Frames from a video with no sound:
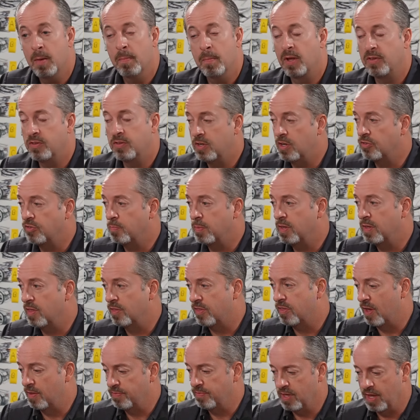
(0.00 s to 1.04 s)
but it doesn't mean
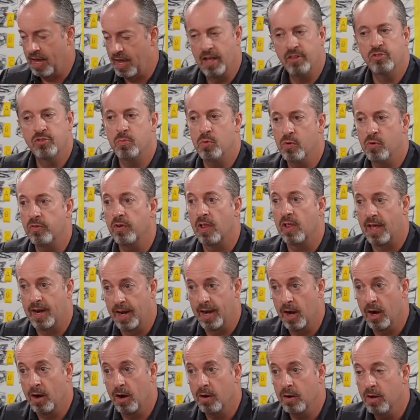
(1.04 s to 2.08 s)
that the heads moved a lot of
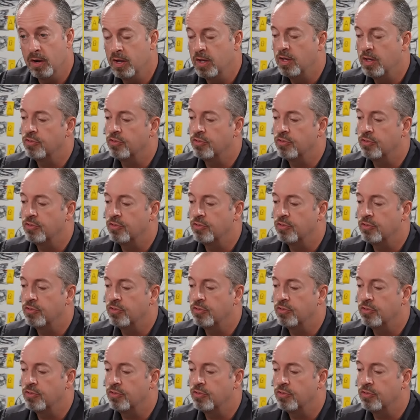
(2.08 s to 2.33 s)
air,